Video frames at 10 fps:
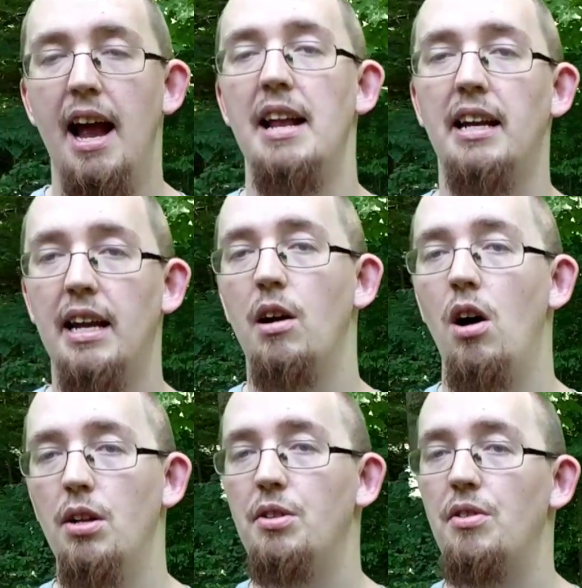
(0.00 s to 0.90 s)
and it can
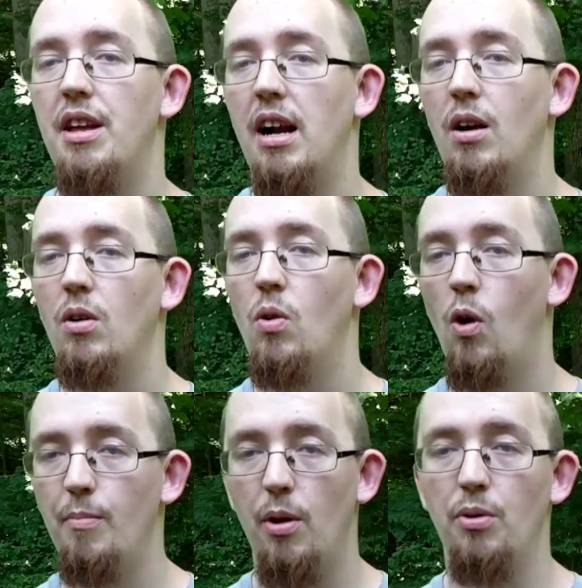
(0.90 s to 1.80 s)
alter their
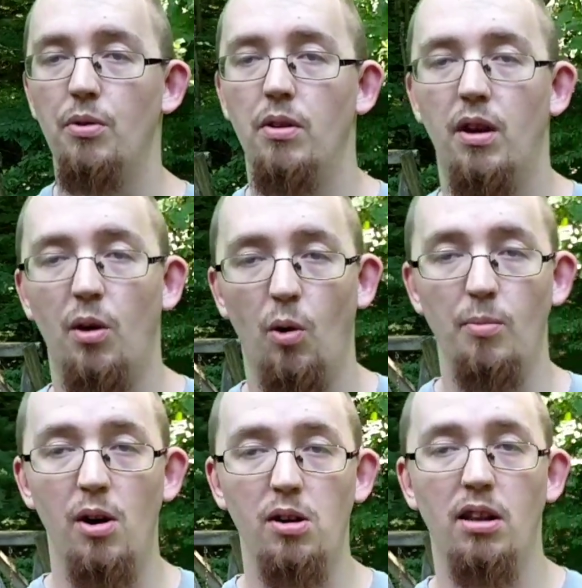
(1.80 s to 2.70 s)

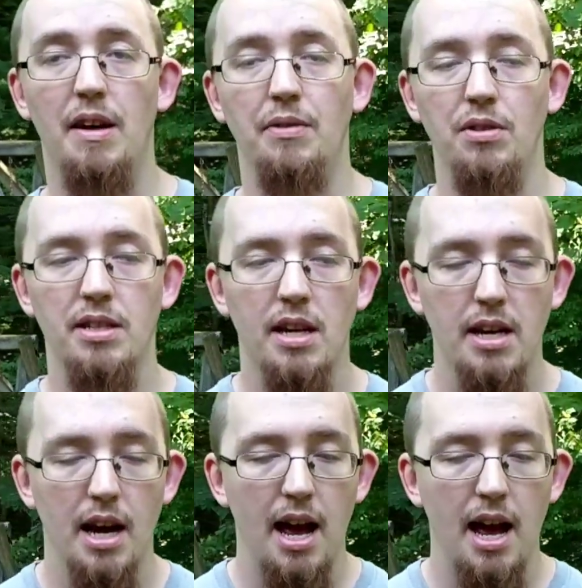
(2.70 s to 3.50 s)
hormonal levels.